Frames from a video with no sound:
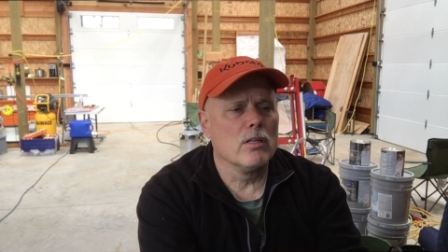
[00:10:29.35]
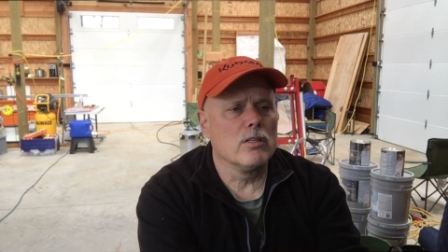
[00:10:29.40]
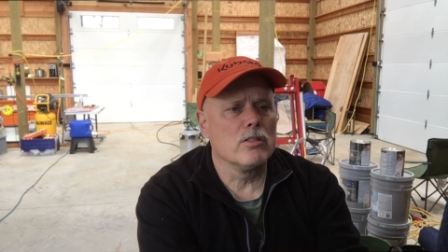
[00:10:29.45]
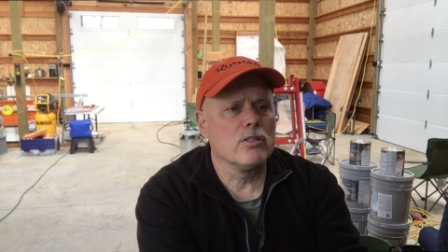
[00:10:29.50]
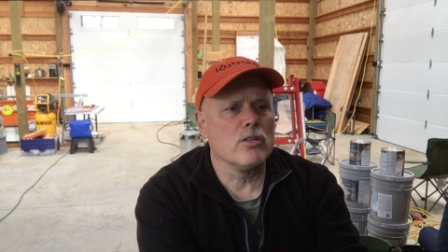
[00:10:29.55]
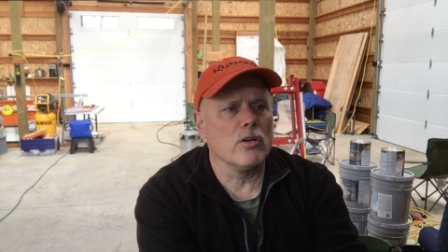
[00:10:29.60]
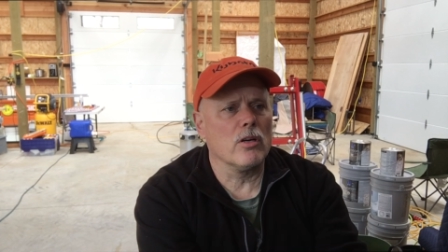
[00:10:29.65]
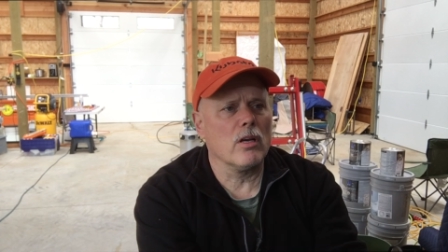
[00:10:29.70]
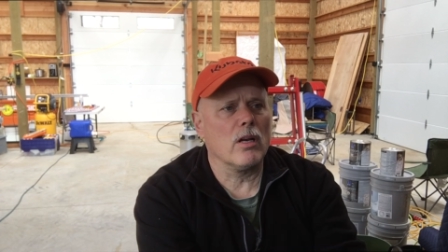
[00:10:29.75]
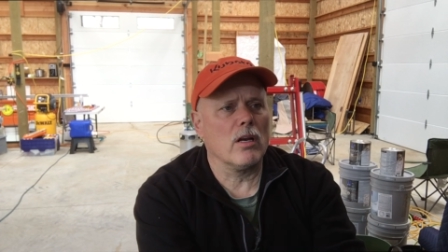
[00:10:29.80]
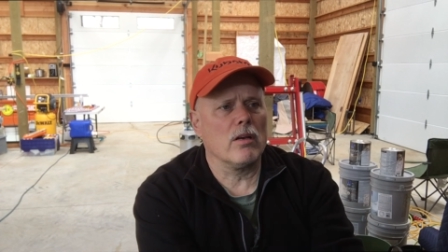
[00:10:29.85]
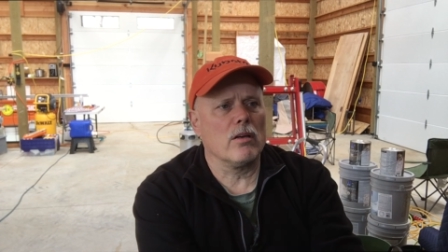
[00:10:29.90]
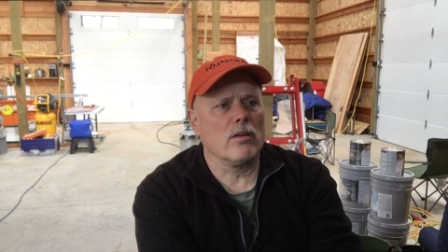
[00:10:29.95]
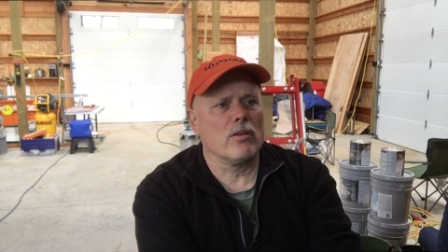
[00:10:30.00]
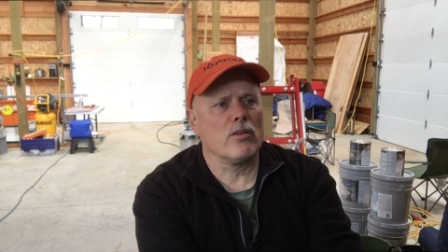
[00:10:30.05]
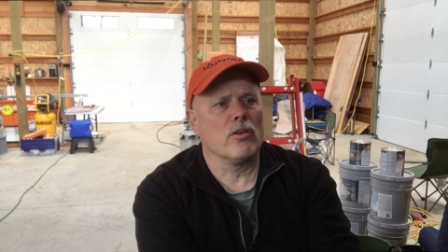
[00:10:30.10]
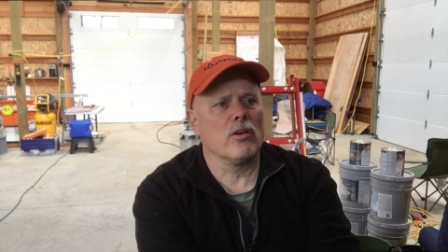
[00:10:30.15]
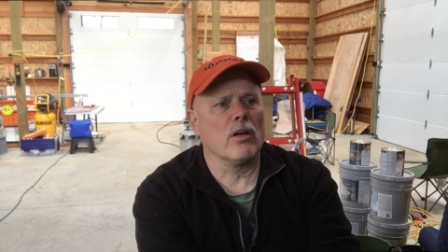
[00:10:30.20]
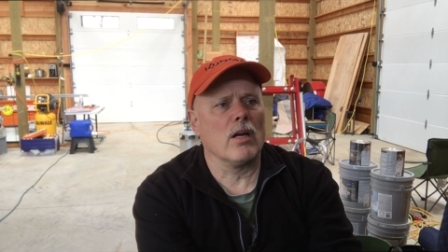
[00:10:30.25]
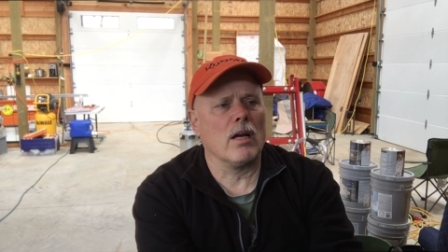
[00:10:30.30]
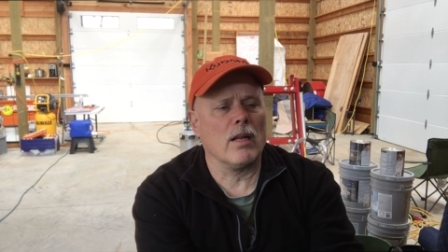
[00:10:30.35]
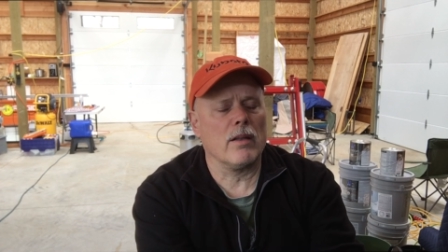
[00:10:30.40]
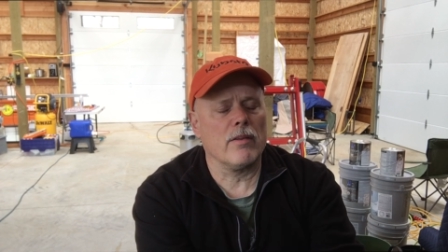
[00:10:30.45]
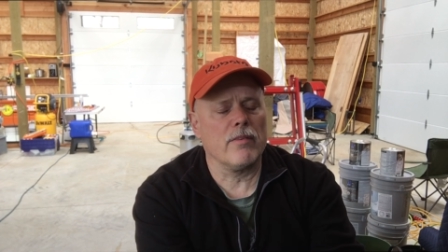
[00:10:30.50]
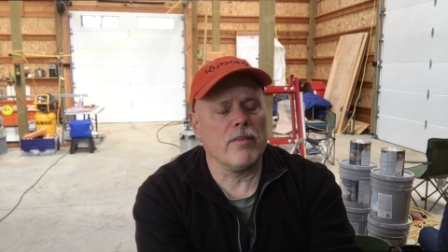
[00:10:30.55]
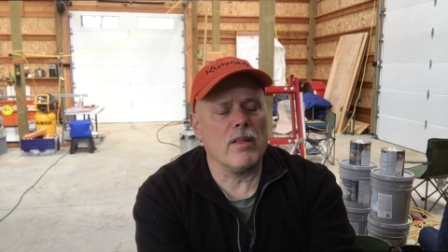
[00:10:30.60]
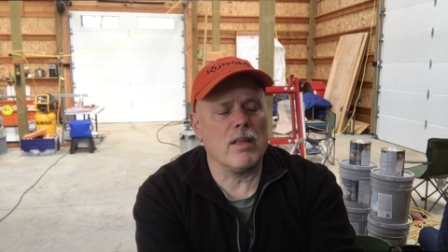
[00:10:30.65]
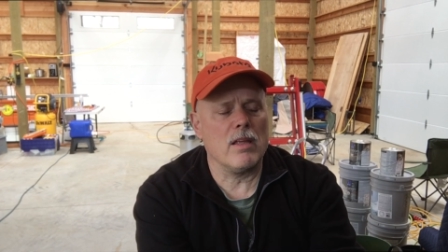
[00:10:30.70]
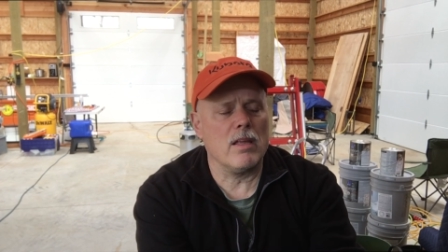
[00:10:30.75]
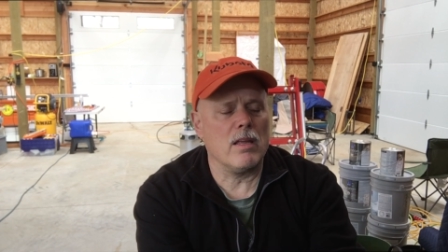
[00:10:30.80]
turn it, turn on
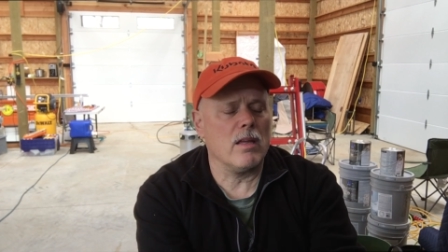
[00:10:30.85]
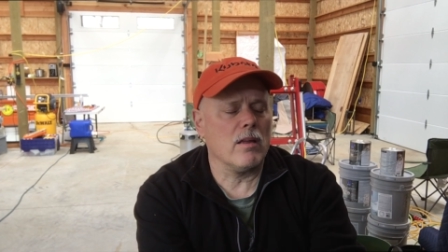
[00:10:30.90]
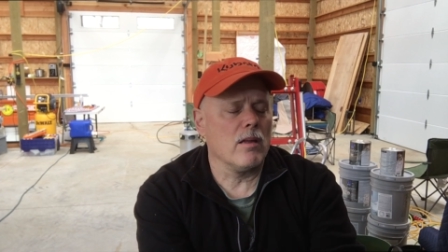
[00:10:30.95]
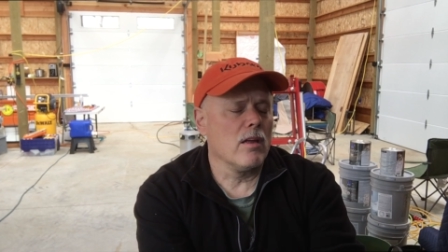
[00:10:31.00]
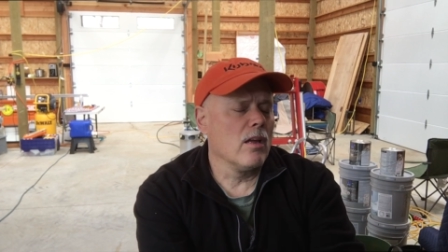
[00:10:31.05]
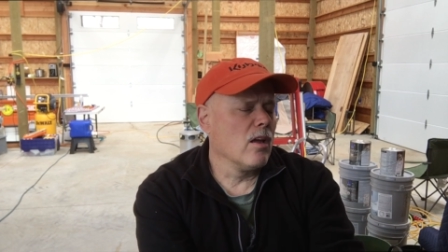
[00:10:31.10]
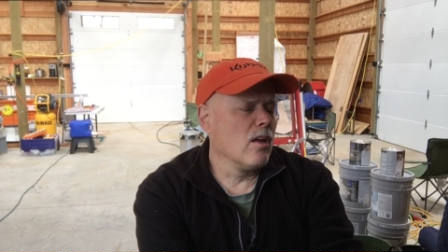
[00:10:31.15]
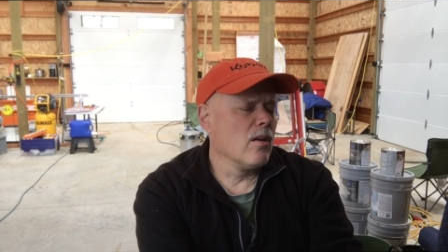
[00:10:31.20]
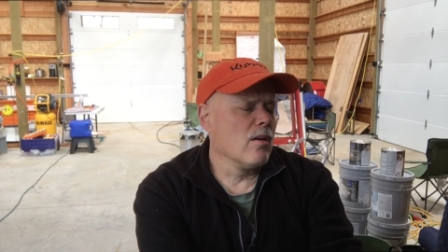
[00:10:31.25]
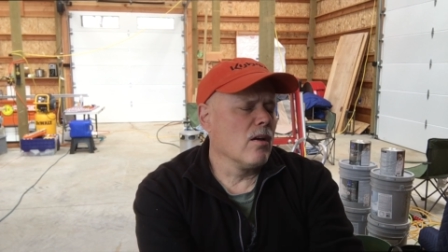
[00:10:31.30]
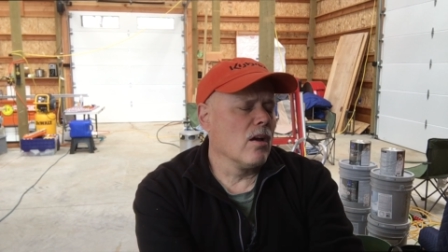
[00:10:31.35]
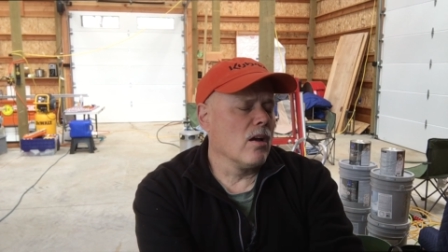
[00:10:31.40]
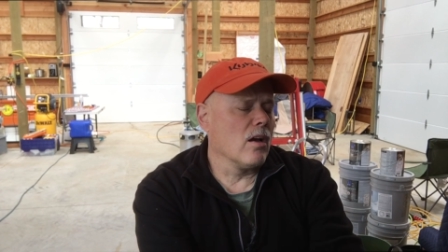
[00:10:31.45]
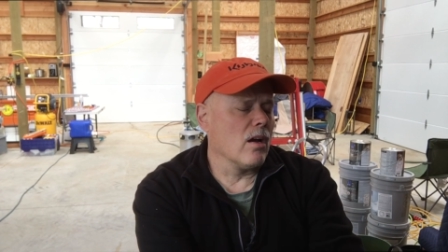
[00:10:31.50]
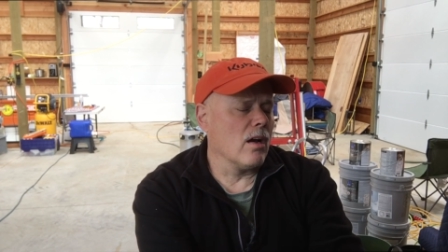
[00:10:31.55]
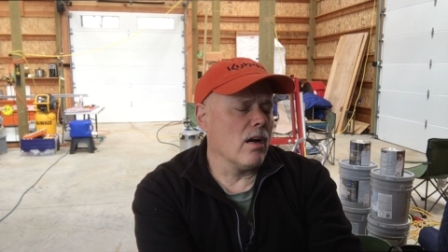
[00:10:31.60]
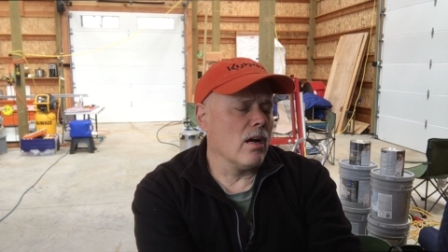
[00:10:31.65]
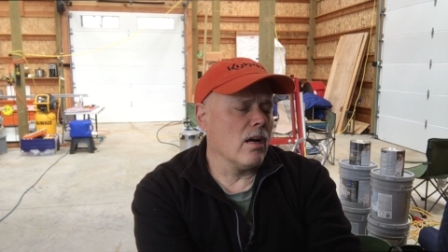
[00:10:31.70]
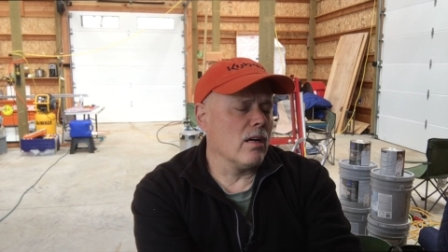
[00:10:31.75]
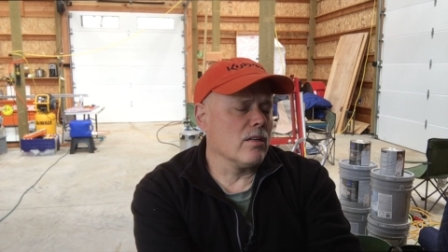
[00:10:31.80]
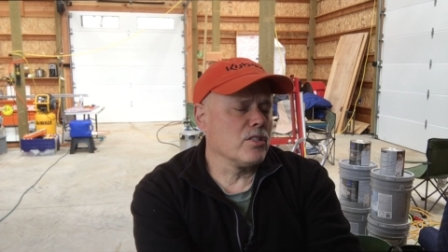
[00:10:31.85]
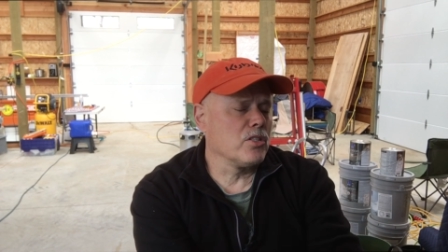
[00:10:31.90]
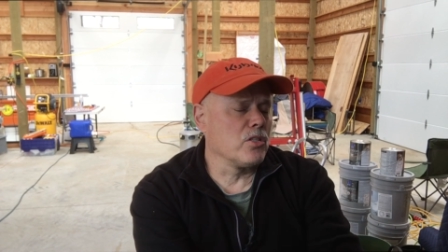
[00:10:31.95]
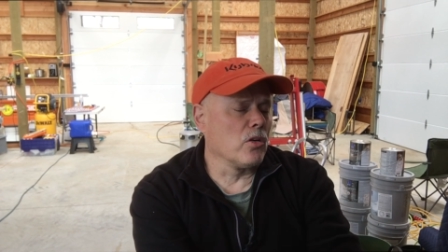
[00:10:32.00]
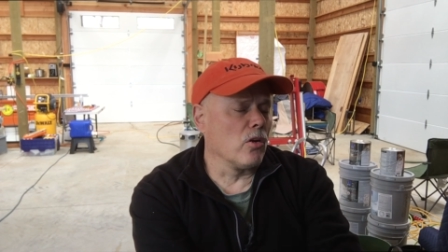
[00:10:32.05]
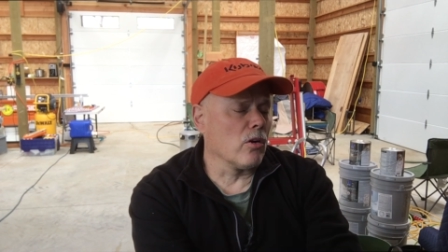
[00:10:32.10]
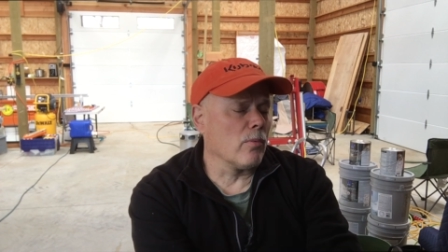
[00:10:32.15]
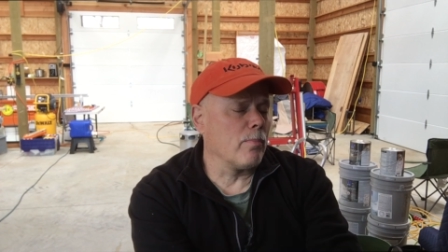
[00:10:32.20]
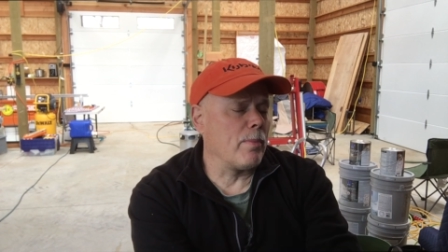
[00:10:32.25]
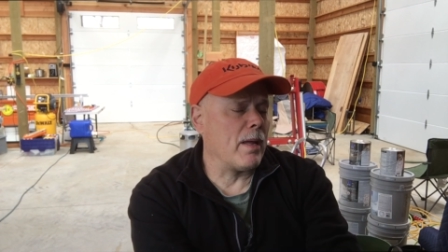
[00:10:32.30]
the uh,
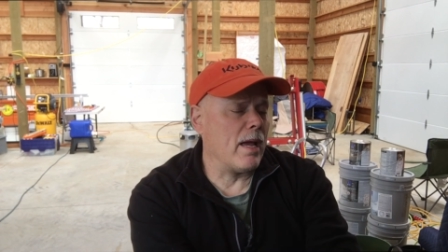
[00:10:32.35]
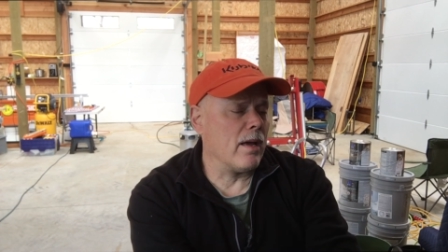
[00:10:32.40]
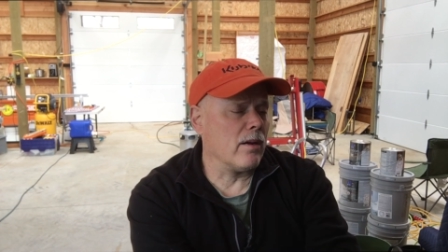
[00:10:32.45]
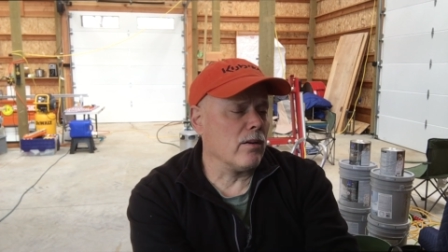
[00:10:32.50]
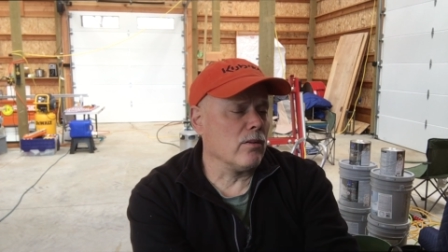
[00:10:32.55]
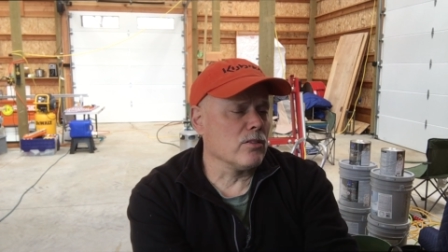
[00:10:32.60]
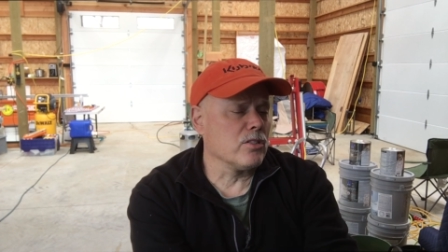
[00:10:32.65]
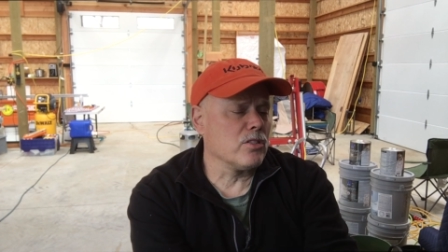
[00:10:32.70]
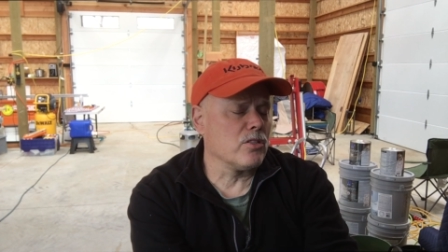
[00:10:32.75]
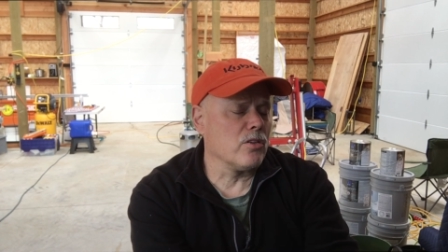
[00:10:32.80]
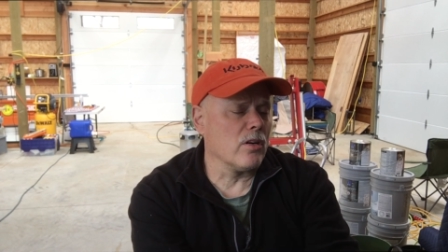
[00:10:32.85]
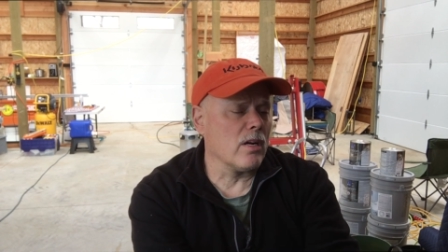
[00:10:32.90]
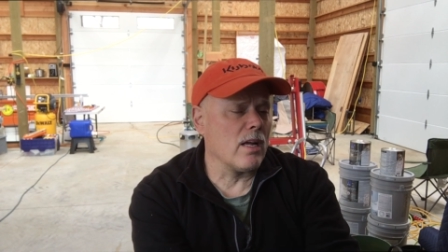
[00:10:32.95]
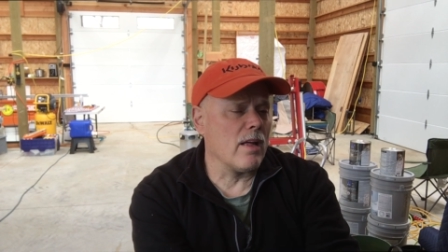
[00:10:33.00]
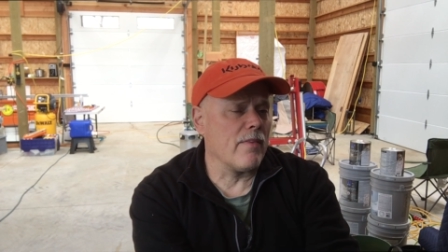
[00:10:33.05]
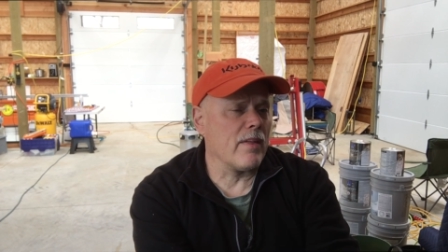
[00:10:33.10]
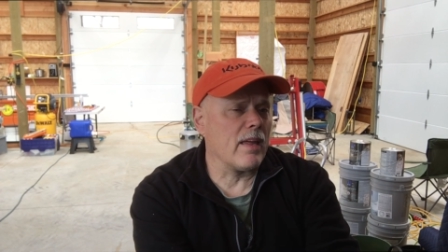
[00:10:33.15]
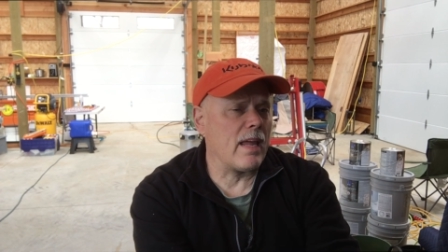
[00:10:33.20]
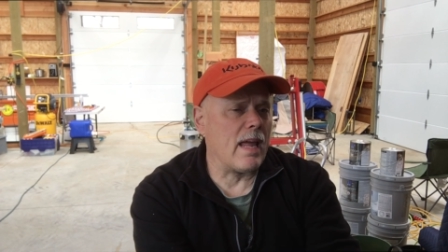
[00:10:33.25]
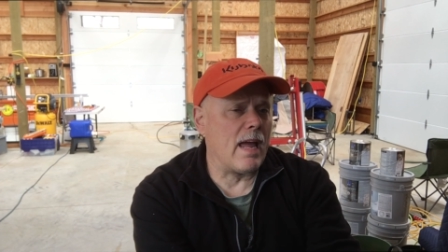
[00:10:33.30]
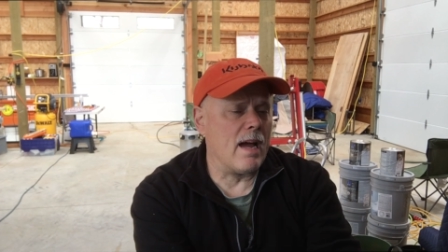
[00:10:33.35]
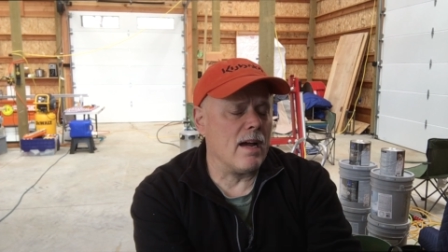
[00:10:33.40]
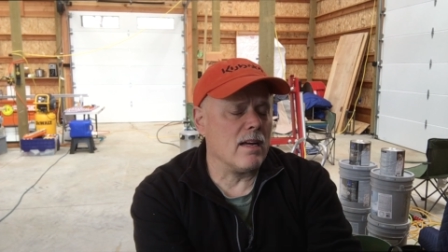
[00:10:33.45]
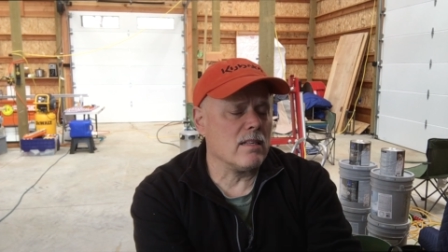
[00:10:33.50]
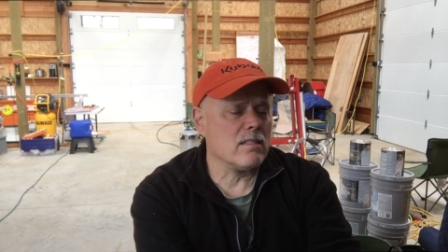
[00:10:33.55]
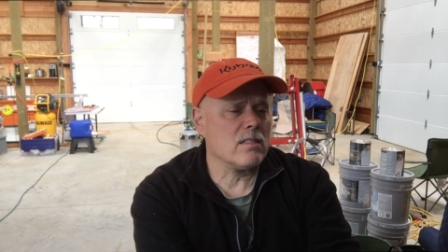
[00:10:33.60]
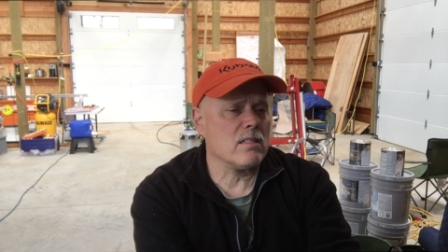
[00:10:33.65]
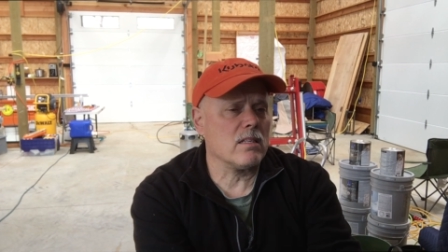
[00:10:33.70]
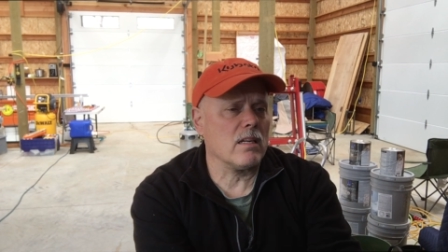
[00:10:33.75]
solar panels, turn on the gas,